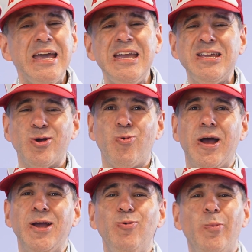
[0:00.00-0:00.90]
Either way,
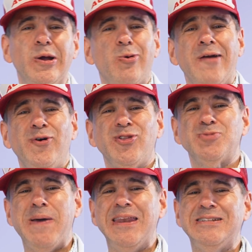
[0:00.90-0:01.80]
we'll be grateful for those
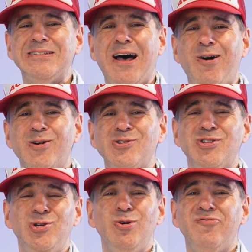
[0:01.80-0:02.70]
pennies and dollars
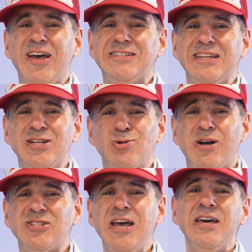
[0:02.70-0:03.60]
that you invest into
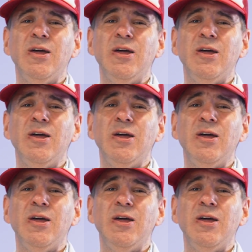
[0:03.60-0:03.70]
us,